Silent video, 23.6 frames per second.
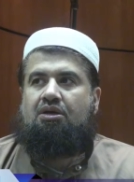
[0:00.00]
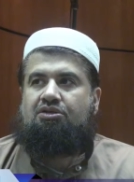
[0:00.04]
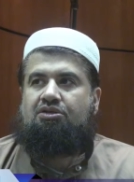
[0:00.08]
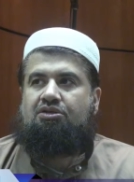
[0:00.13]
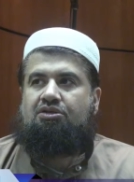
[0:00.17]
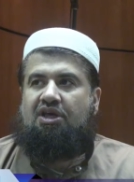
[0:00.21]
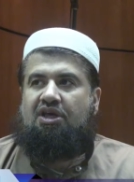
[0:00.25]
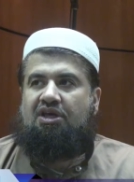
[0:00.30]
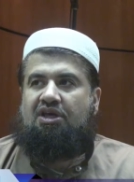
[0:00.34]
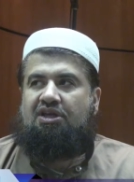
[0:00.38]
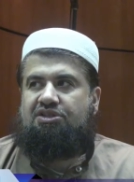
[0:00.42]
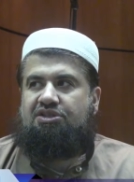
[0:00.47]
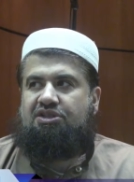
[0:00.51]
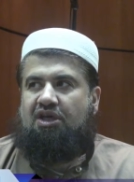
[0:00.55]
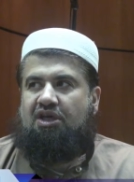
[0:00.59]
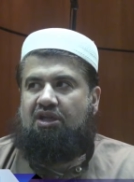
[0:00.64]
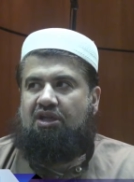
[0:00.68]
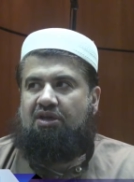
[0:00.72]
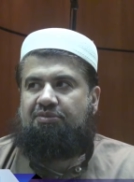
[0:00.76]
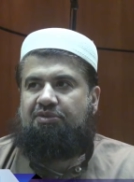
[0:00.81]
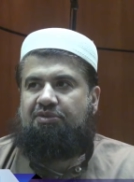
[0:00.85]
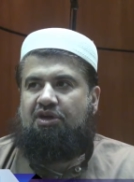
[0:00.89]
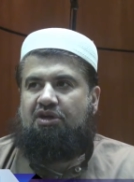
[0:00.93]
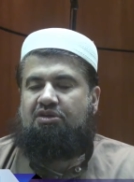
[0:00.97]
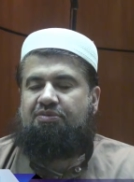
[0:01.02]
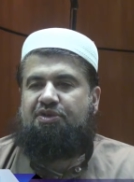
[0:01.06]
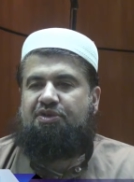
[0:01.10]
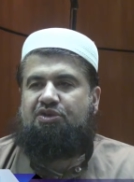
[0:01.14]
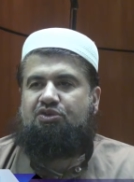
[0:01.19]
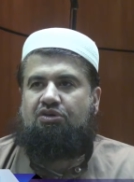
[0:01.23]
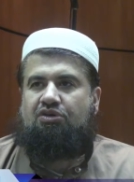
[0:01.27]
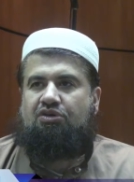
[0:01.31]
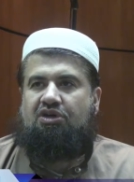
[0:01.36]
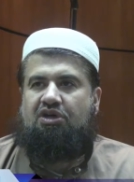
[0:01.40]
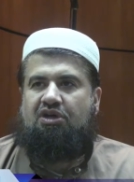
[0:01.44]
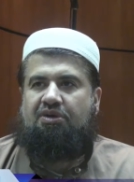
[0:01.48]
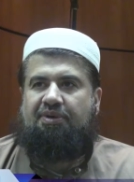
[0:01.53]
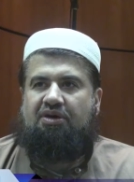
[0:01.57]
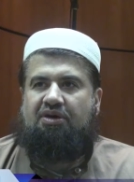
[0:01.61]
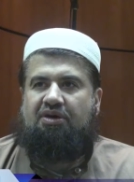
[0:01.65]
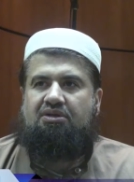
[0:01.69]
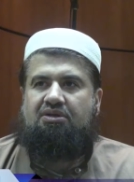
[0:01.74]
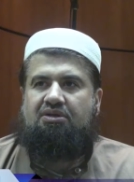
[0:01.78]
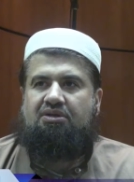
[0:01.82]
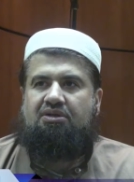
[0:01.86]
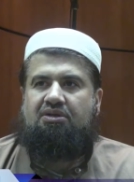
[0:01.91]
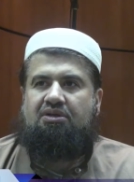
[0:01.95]
Today, inshallah, I'm going to be talking
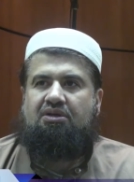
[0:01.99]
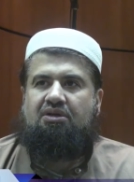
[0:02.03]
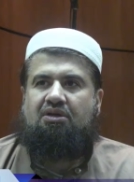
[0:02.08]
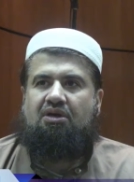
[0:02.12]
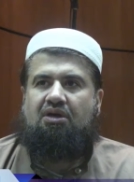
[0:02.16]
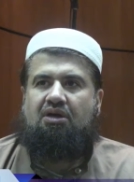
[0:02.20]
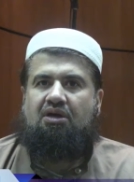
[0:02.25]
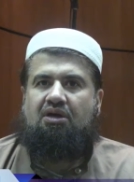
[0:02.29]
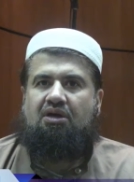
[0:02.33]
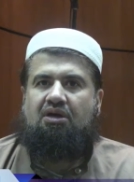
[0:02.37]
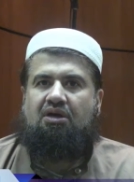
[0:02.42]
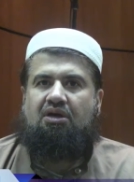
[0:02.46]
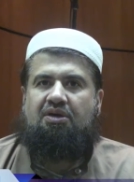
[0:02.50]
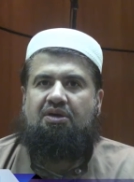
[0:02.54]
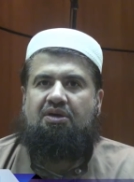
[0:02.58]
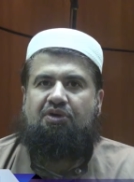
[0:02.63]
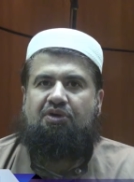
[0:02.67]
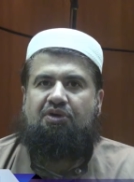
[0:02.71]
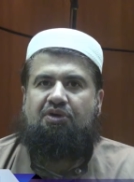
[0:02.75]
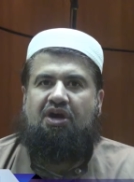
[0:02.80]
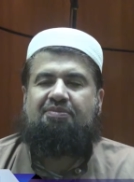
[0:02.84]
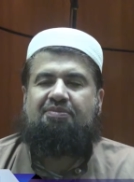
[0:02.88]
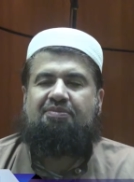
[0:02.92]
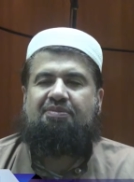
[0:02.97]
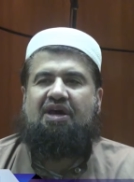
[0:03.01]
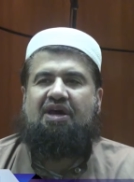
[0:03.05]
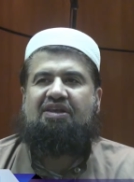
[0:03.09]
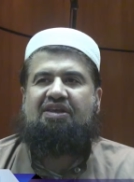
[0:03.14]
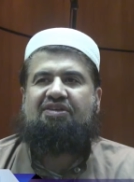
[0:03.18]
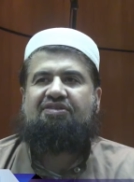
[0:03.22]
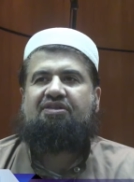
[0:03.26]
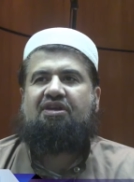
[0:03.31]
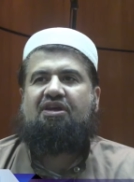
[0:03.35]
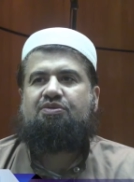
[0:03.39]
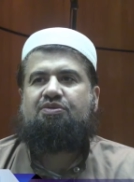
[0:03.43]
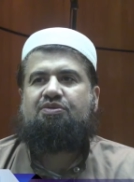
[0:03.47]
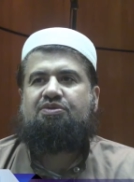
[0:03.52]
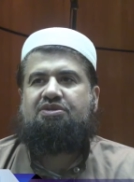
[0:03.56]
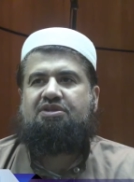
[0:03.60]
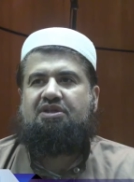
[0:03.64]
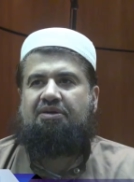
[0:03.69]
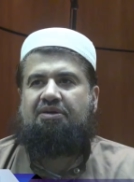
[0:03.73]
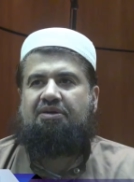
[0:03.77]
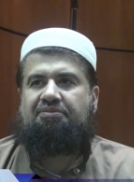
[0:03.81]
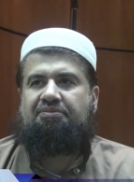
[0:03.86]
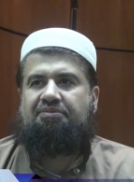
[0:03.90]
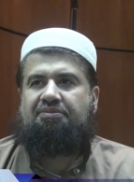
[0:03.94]
about uh, Ibrahim alayhi
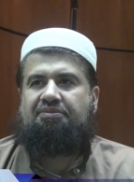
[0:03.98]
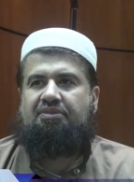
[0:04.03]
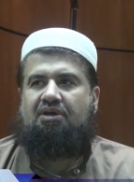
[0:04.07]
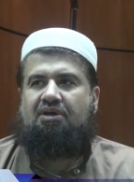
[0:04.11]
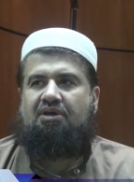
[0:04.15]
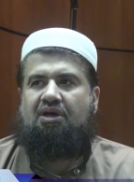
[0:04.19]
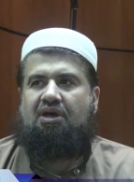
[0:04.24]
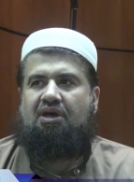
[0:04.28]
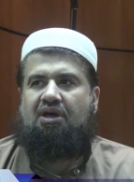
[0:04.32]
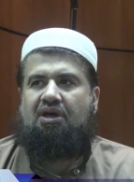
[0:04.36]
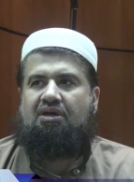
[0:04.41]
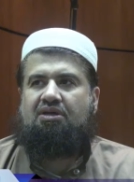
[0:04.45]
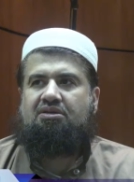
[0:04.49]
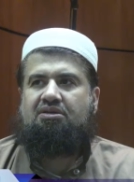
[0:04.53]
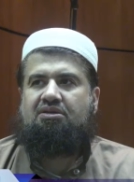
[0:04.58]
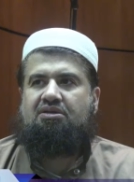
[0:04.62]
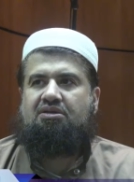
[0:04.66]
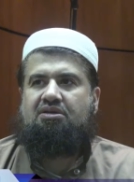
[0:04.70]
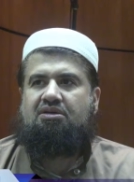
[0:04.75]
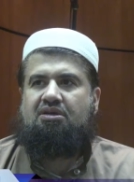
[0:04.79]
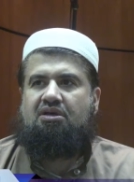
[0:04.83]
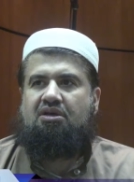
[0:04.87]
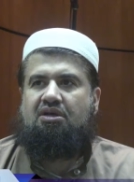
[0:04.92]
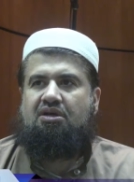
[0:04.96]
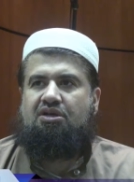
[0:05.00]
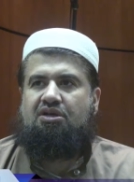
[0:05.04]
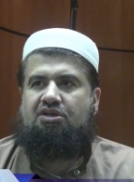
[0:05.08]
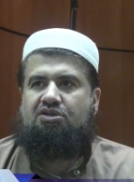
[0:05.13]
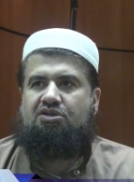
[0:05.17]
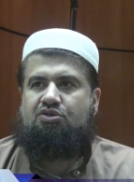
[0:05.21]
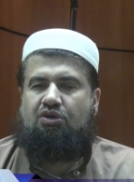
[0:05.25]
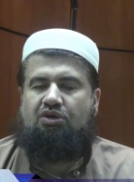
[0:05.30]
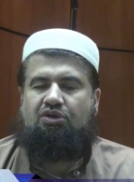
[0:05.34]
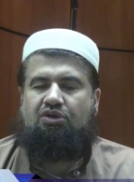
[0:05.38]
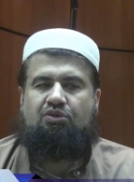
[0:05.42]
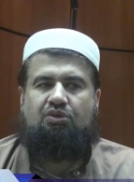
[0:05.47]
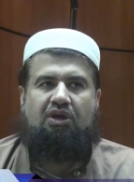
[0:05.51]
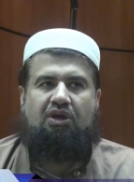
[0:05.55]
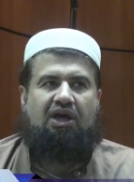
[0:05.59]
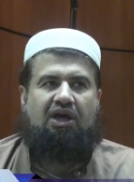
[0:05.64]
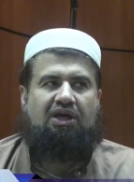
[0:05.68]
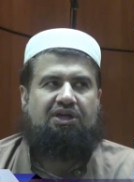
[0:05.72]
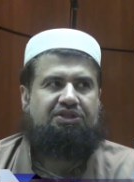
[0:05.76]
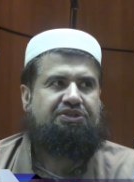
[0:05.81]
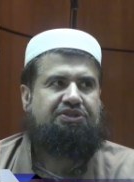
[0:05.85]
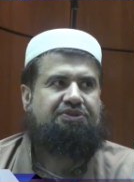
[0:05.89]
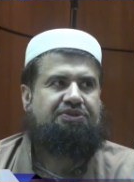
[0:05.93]
salatu and uh, Surah
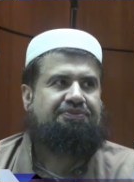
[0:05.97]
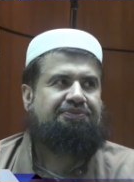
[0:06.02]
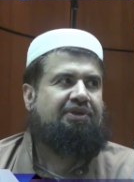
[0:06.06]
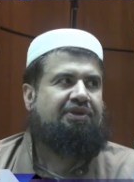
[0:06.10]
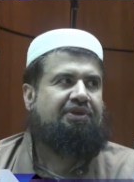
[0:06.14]
Al-Hajj.